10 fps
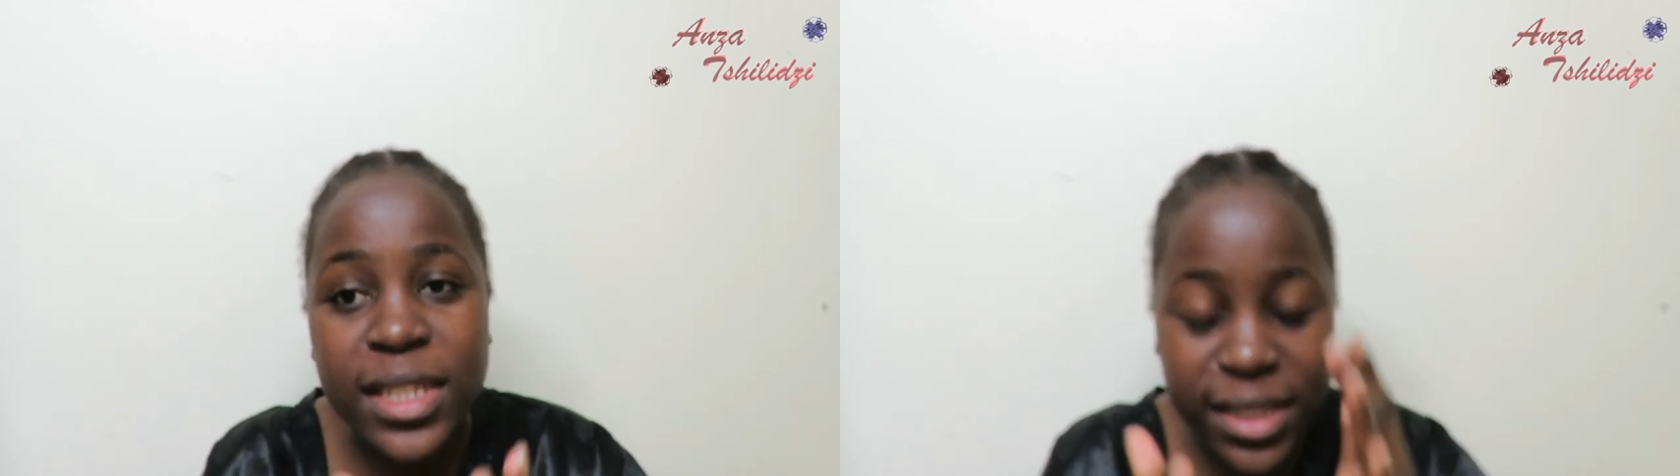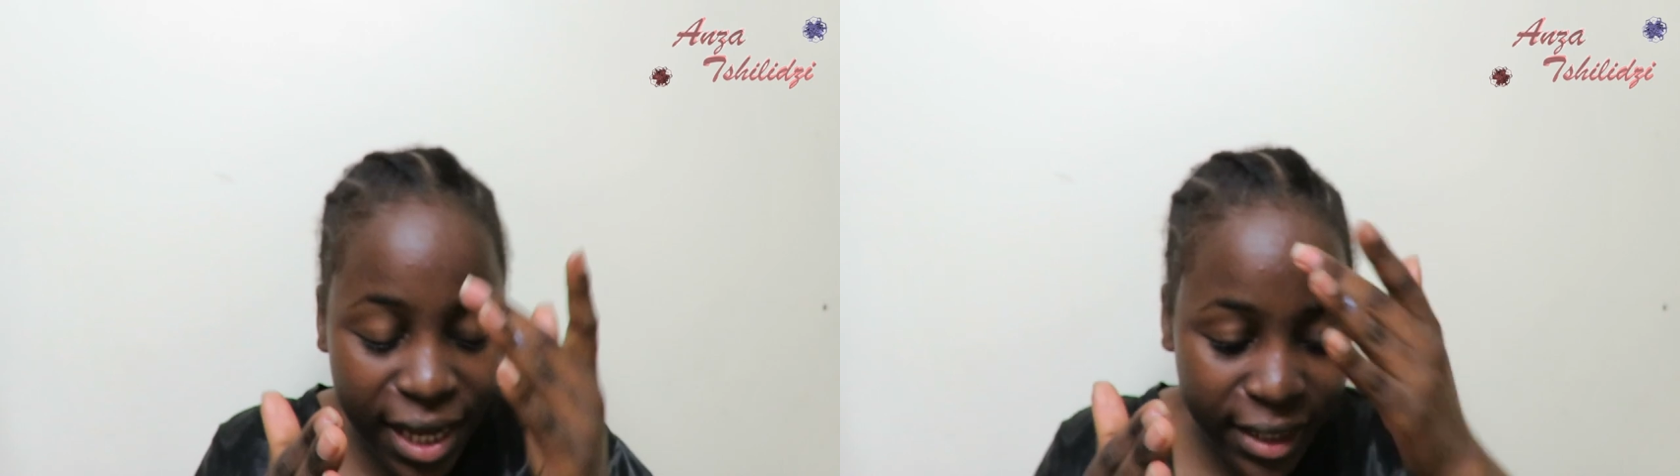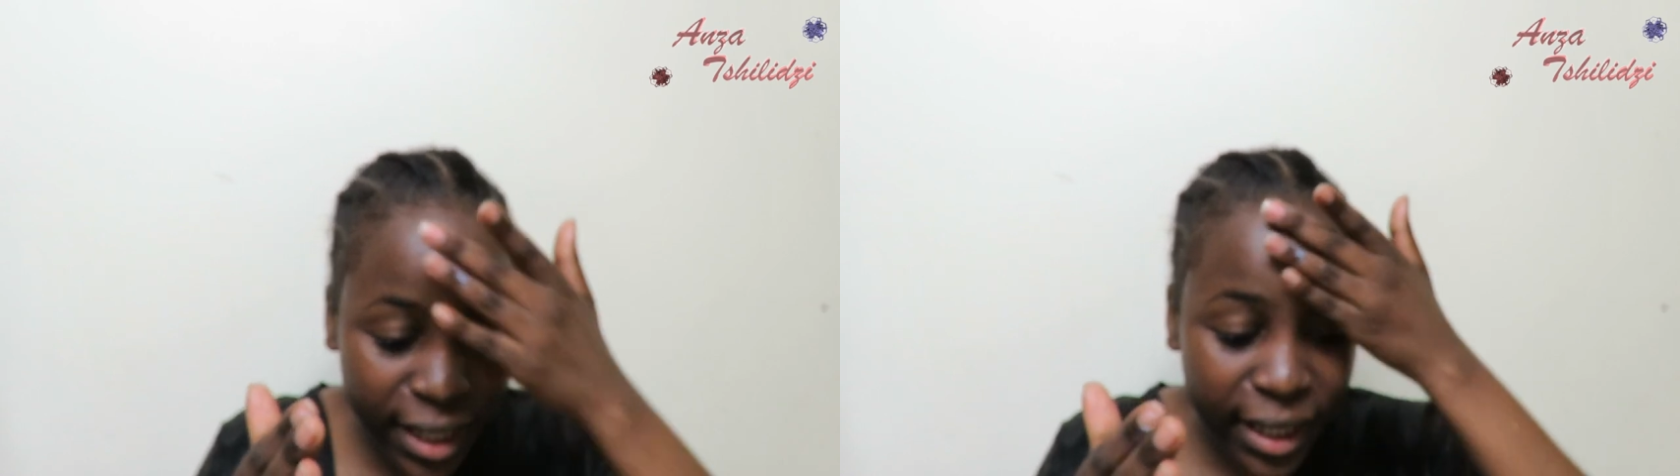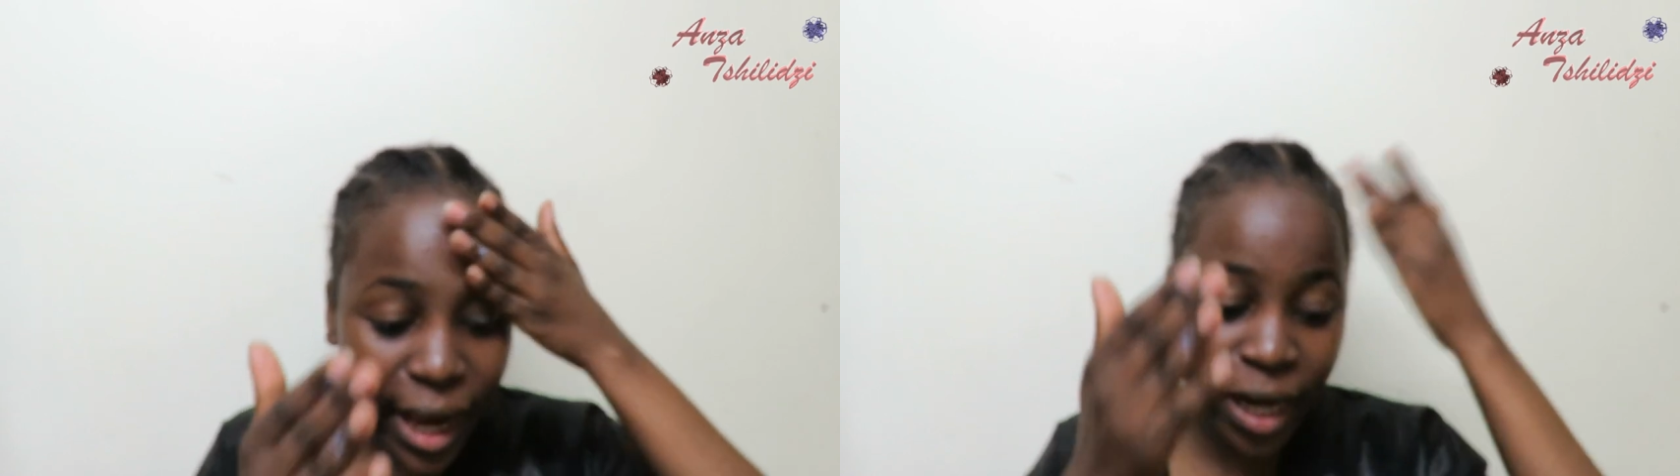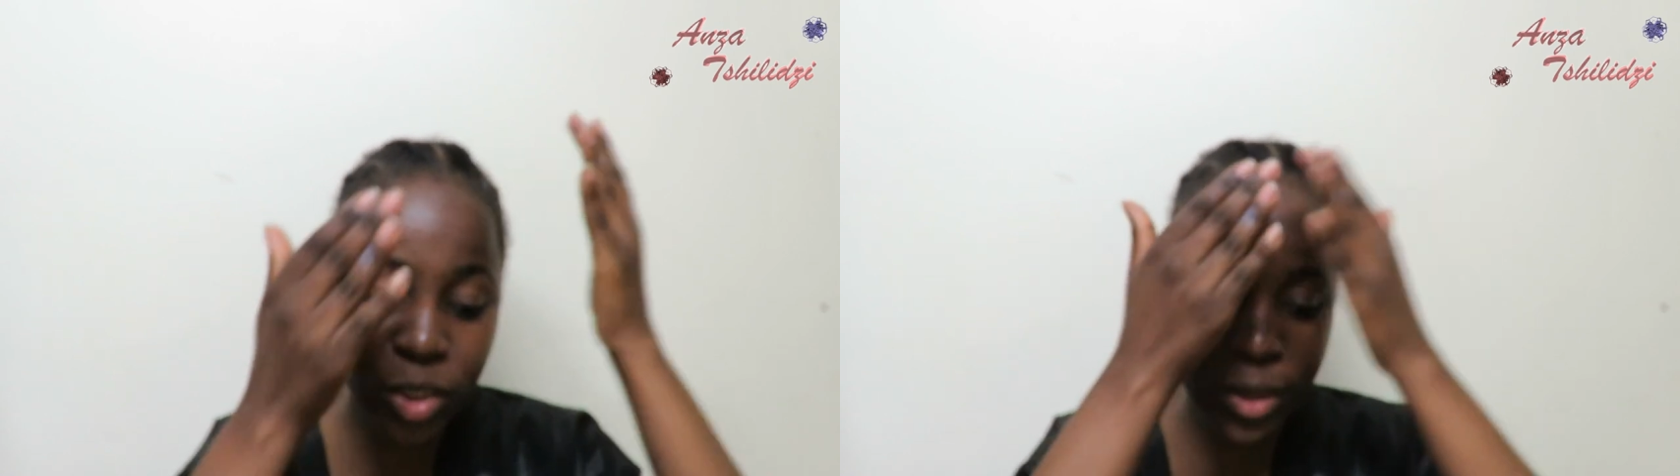the sun
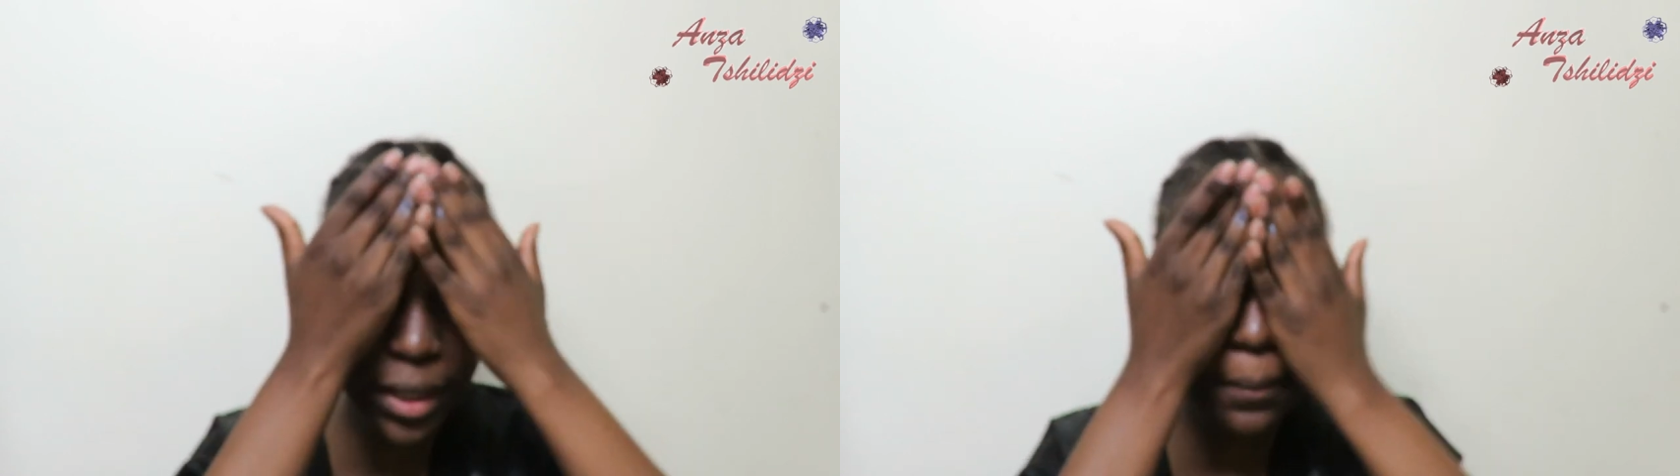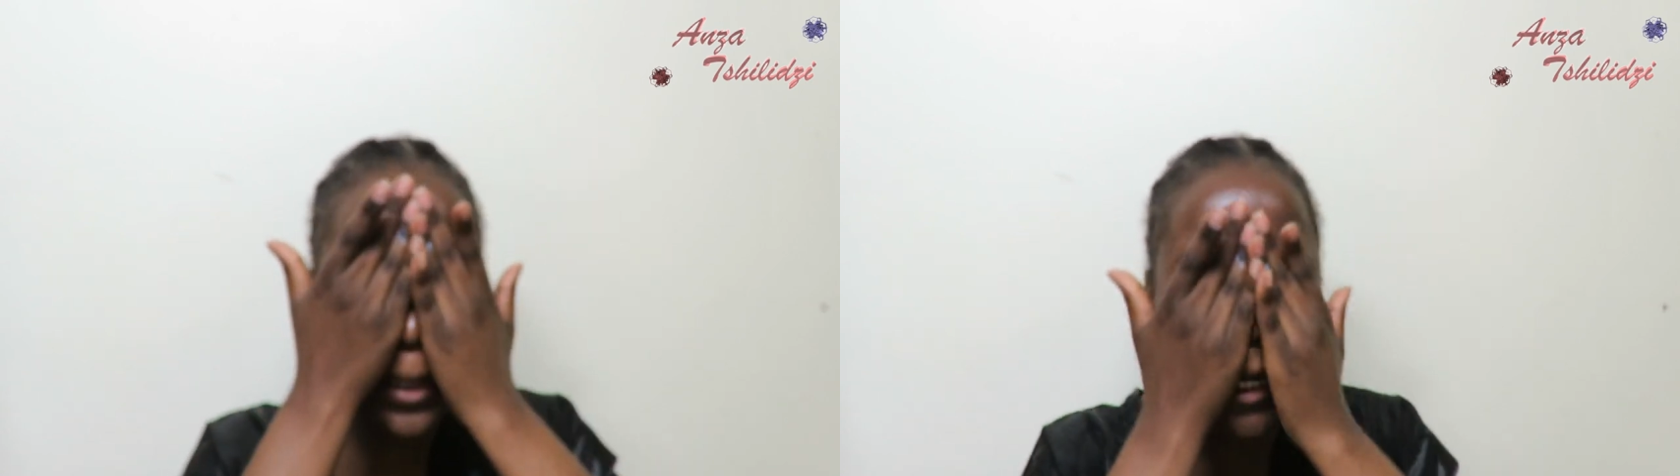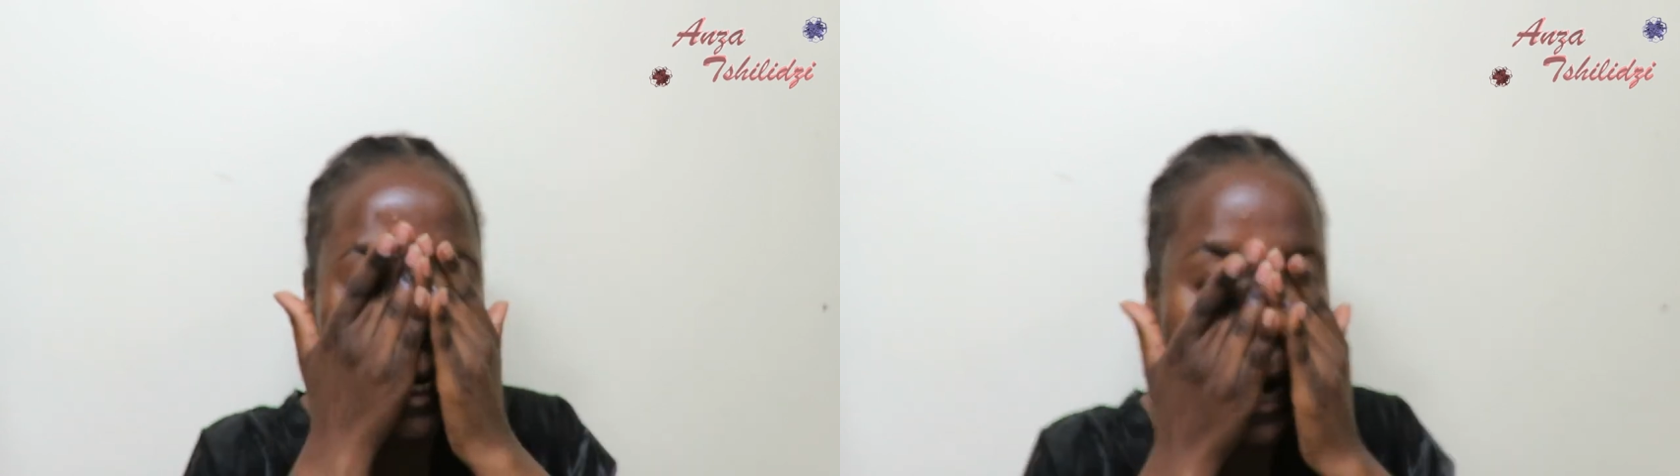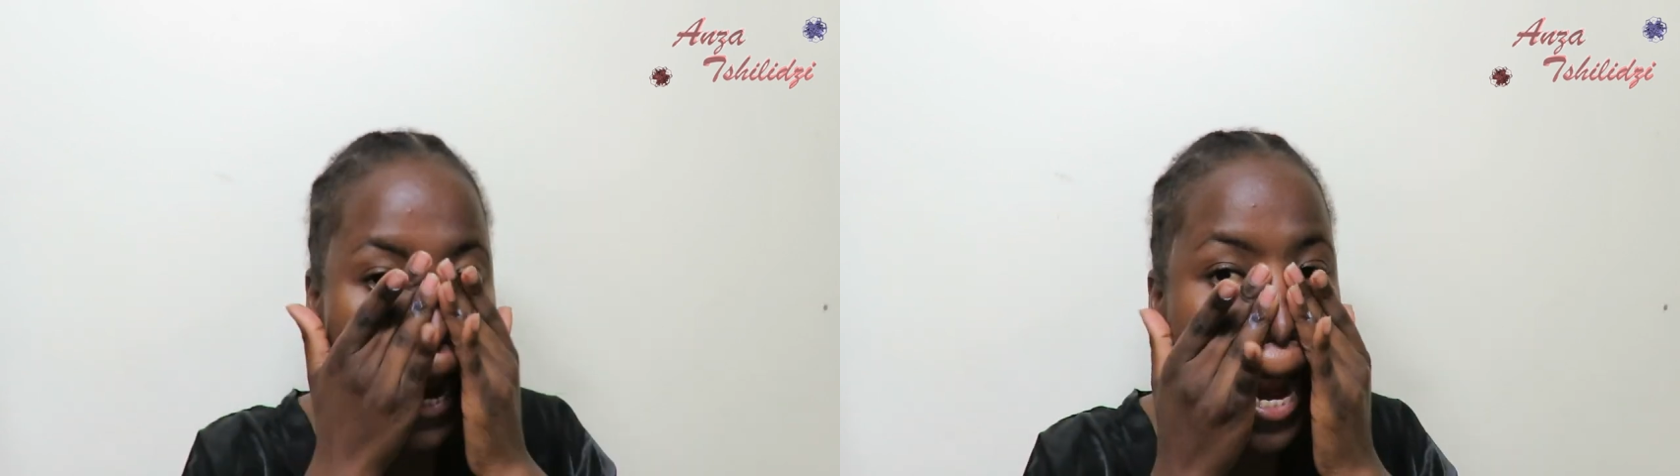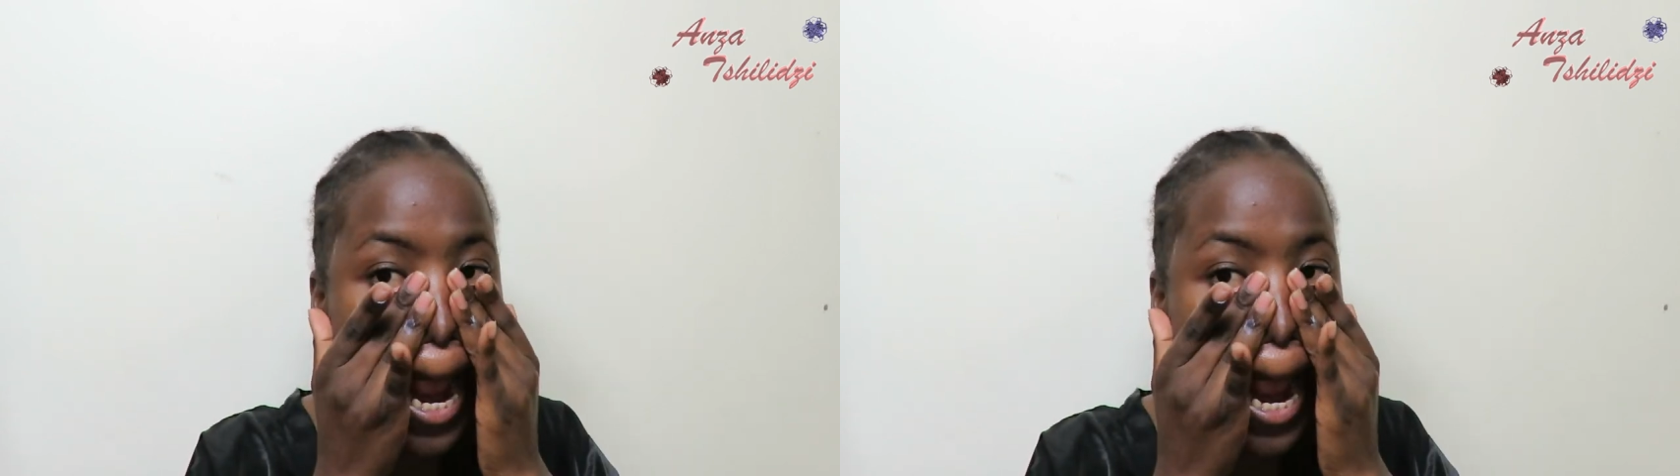can actually make